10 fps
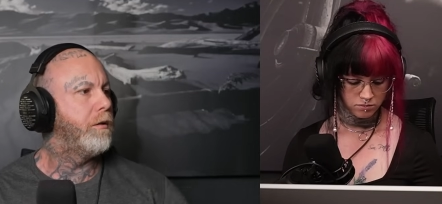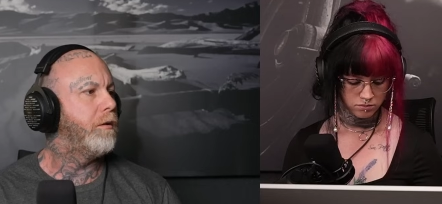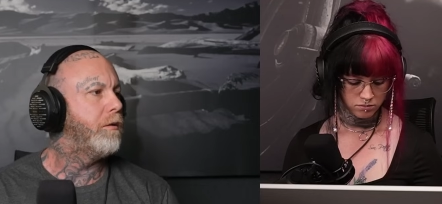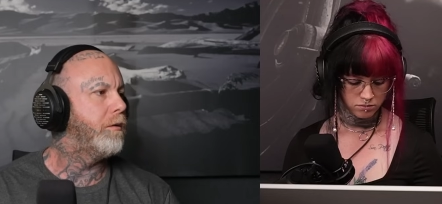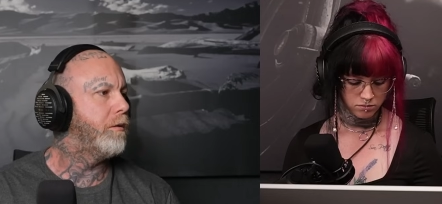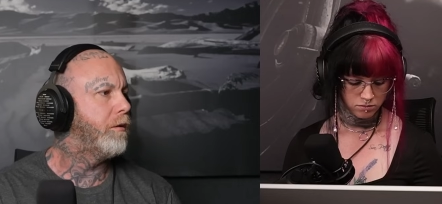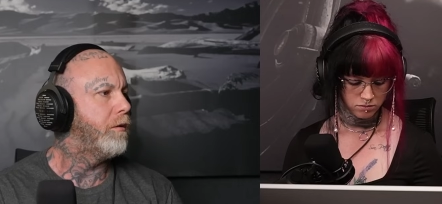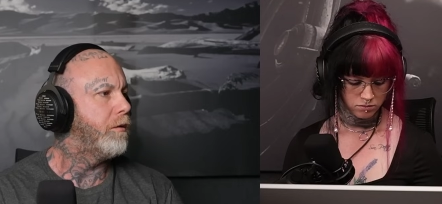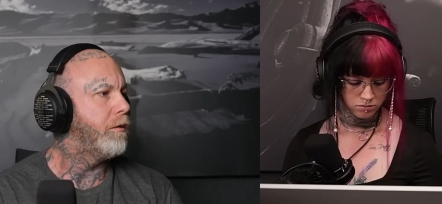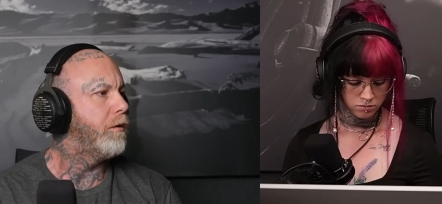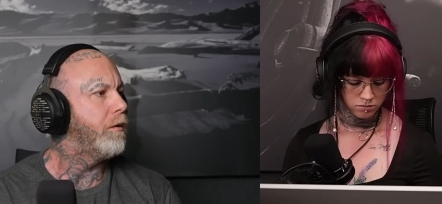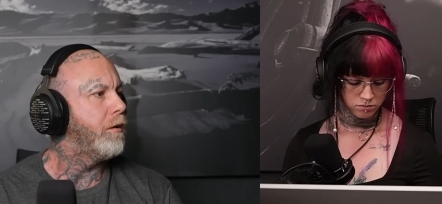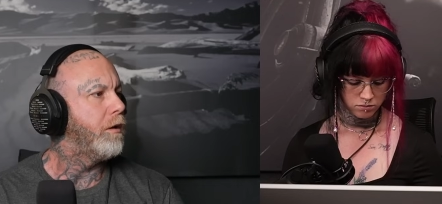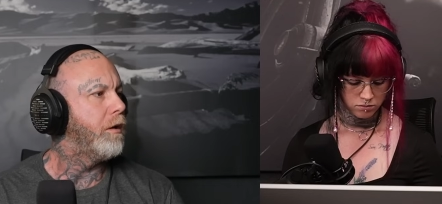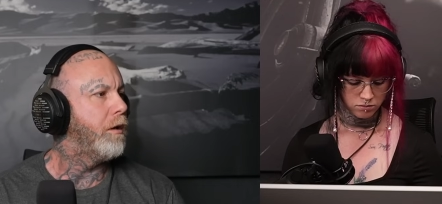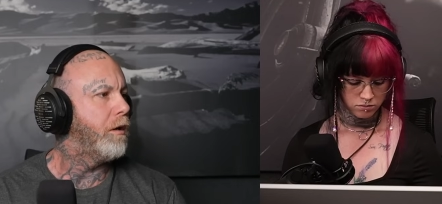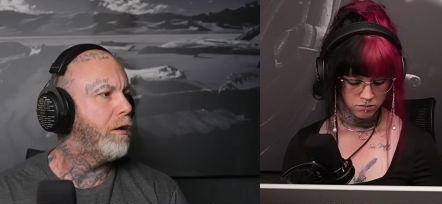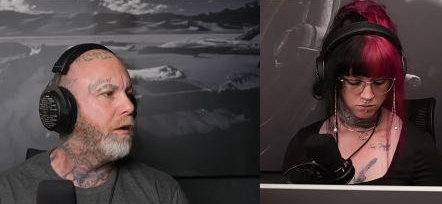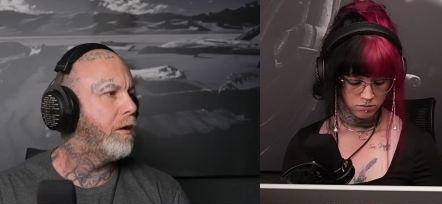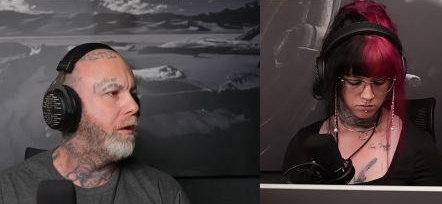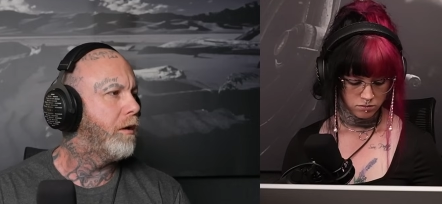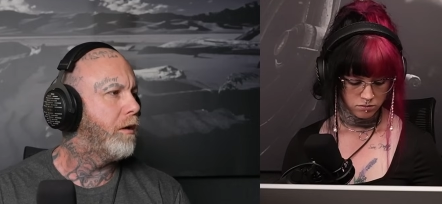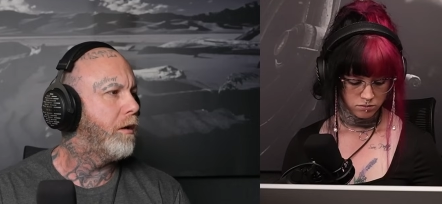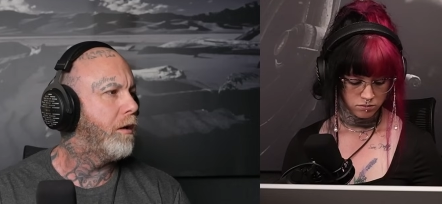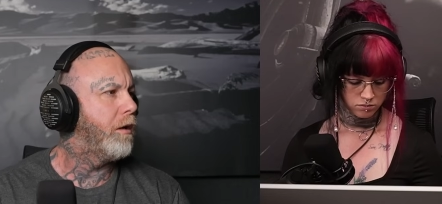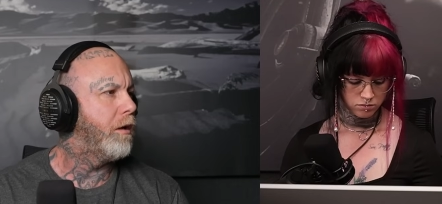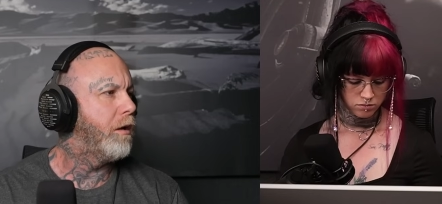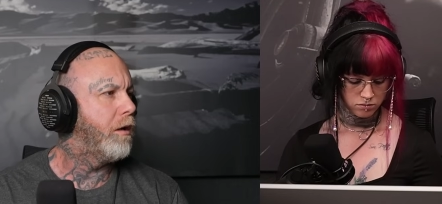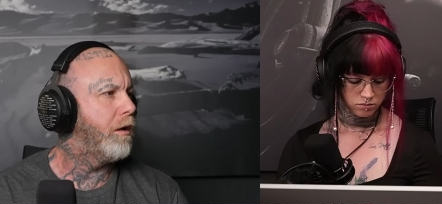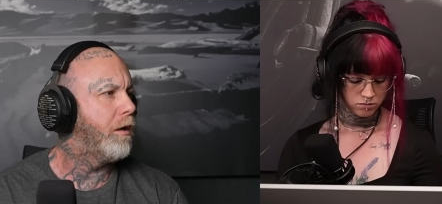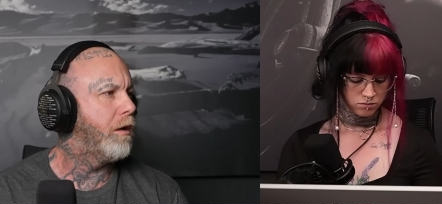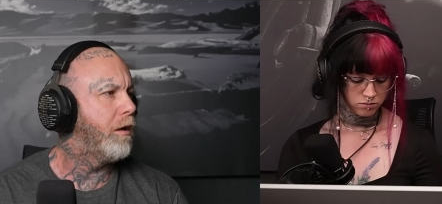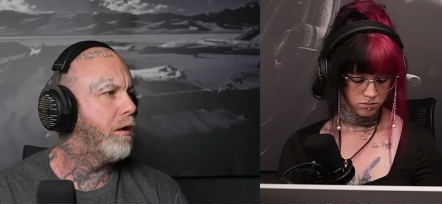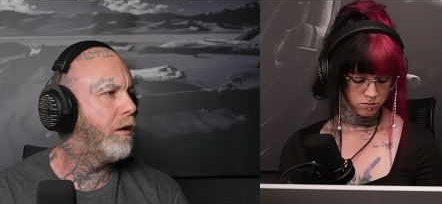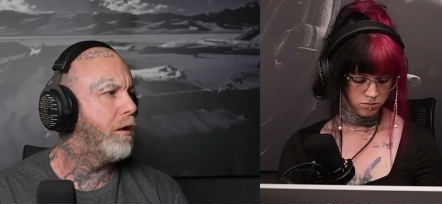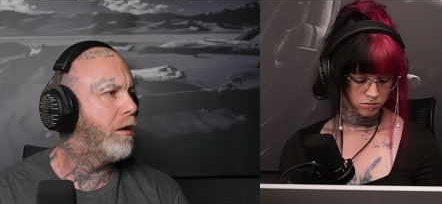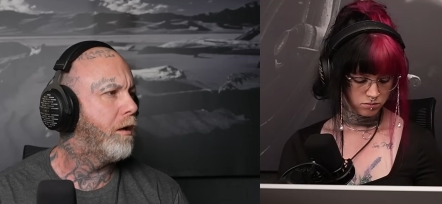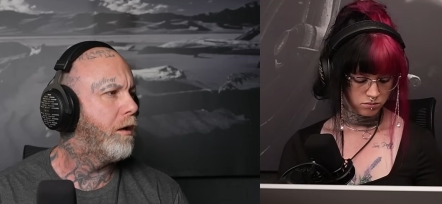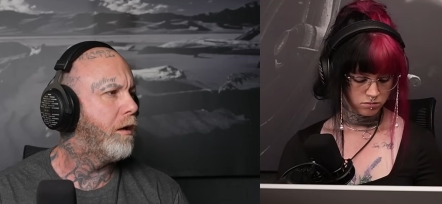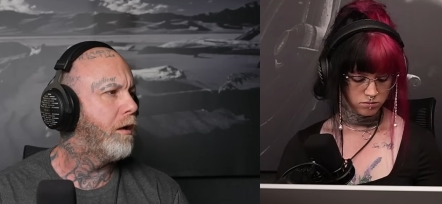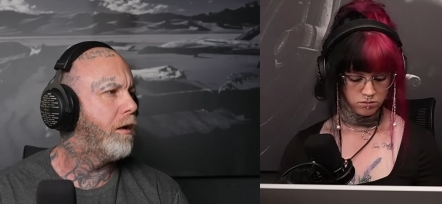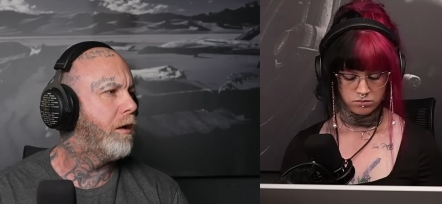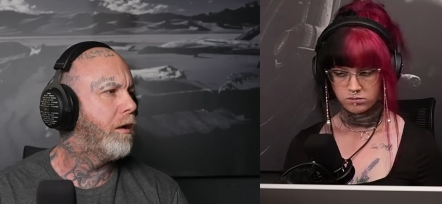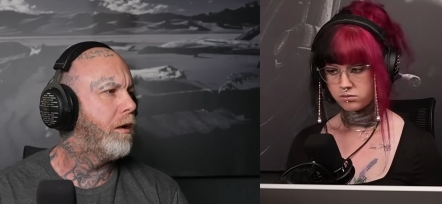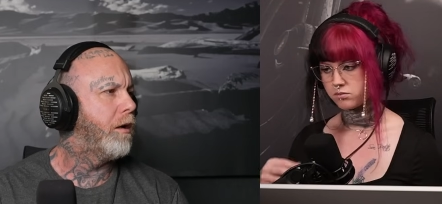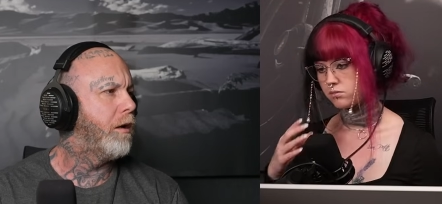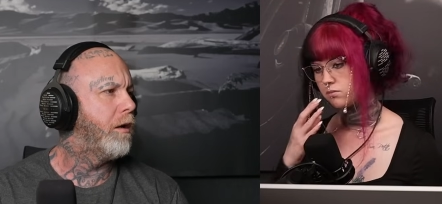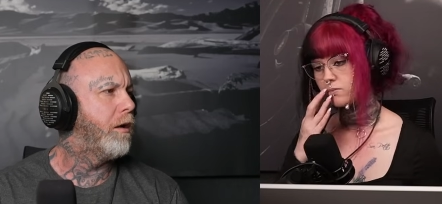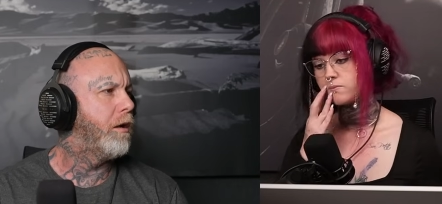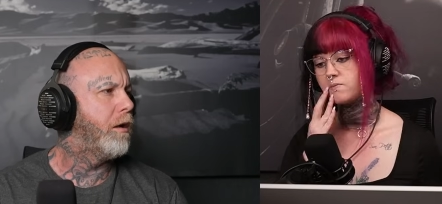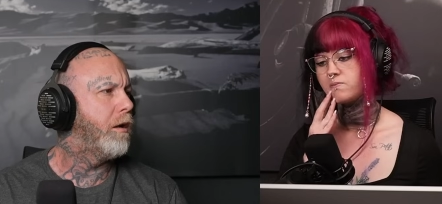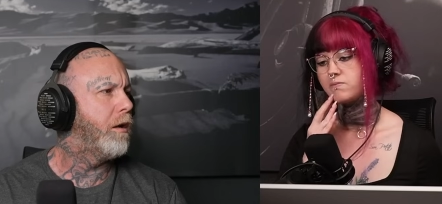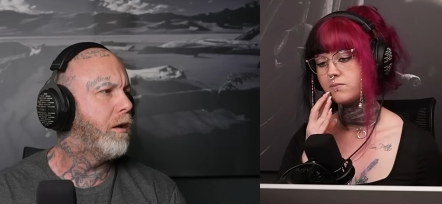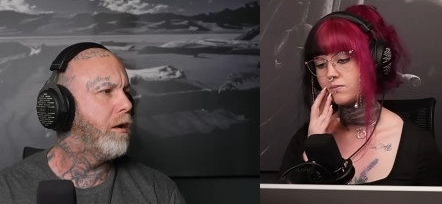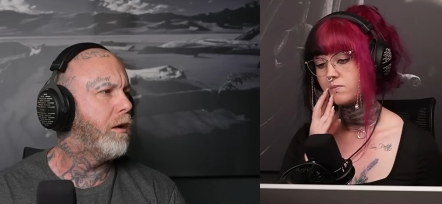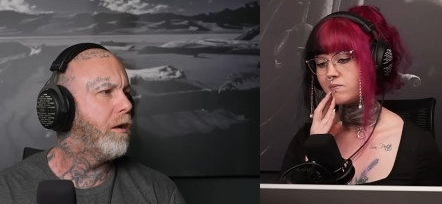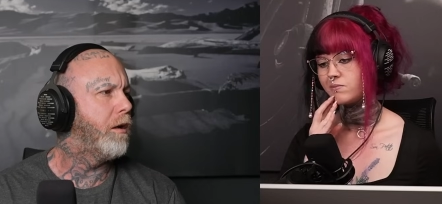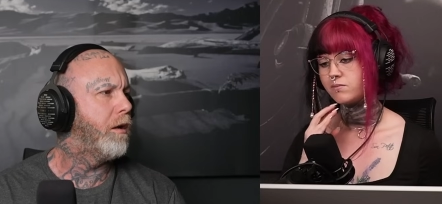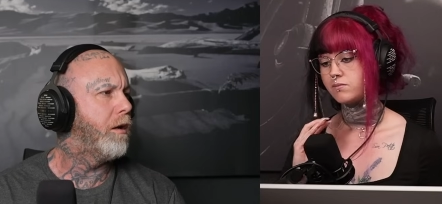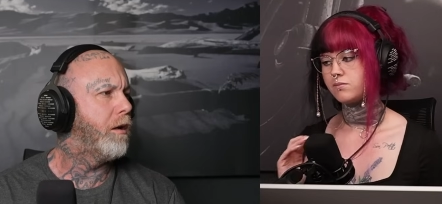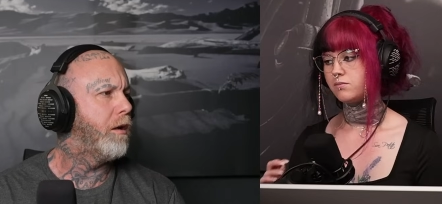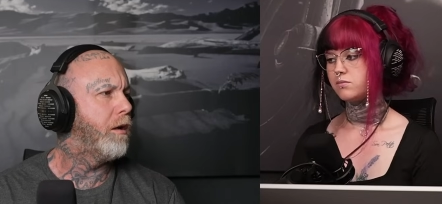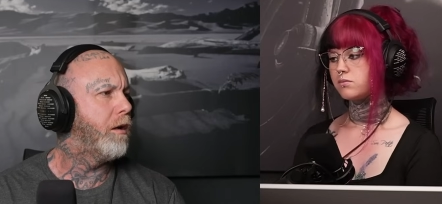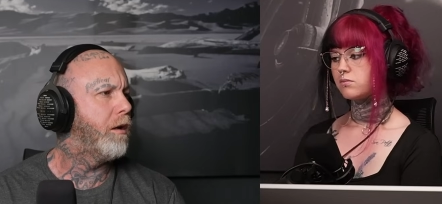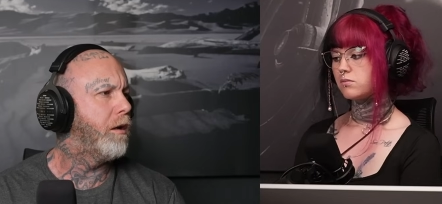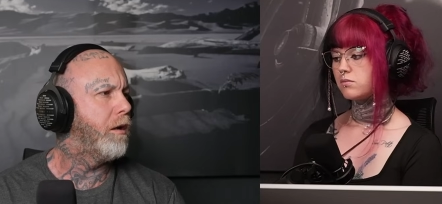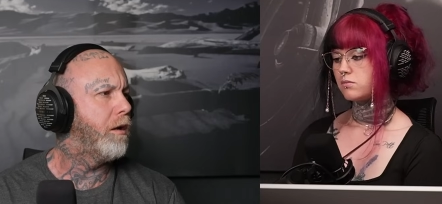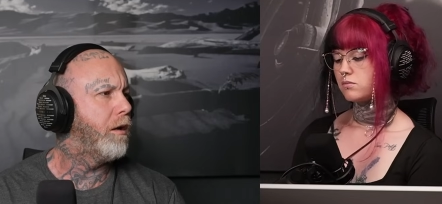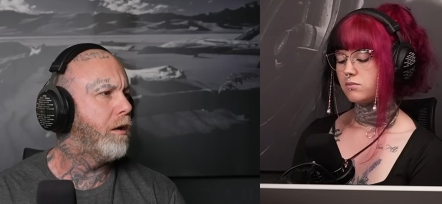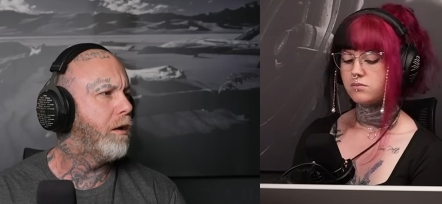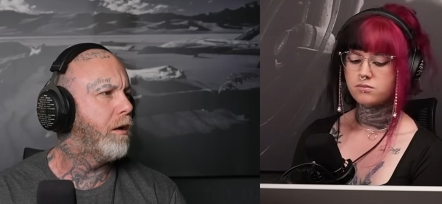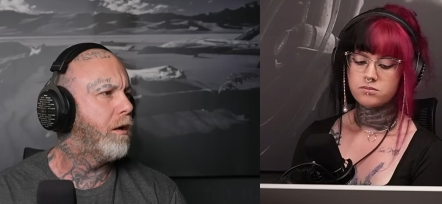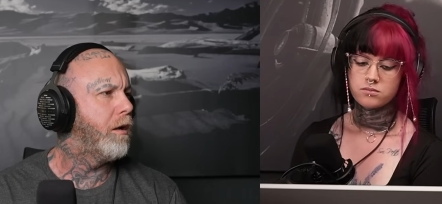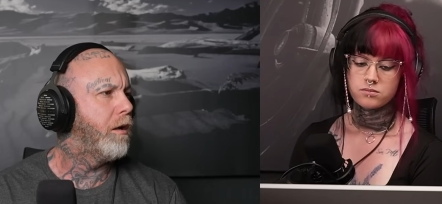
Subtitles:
Nobody speaks.